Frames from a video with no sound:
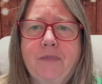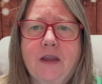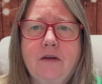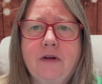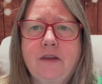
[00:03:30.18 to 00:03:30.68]

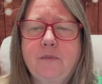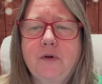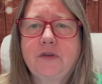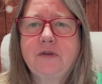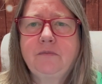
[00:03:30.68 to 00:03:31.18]
around the
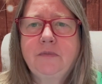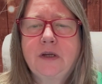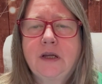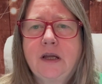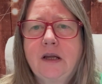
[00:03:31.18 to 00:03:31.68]
bottom,
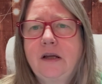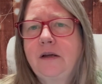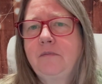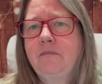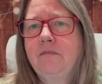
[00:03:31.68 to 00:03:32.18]

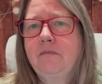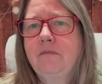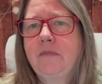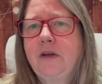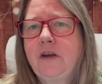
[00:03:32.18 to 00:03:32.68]

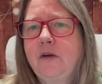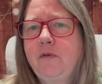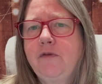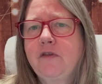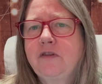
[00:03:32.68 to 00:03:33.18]
you know,
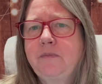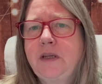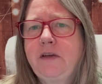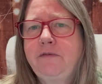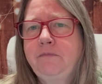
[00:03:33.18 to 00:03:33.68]
we've got a
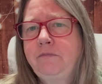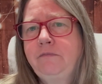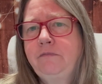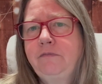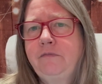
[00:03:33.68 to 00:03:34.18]
mini
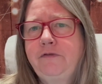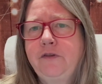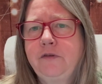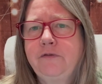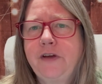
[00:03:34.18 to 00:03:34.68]

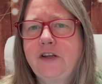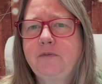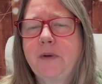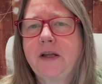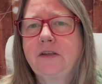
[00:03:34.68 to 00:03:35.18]
fruit and
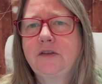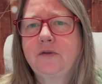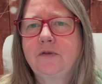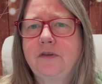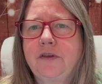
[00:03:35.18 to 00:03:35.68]
veg bed
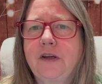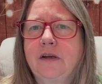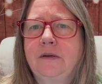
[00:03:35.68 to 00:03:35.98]
sort of thing.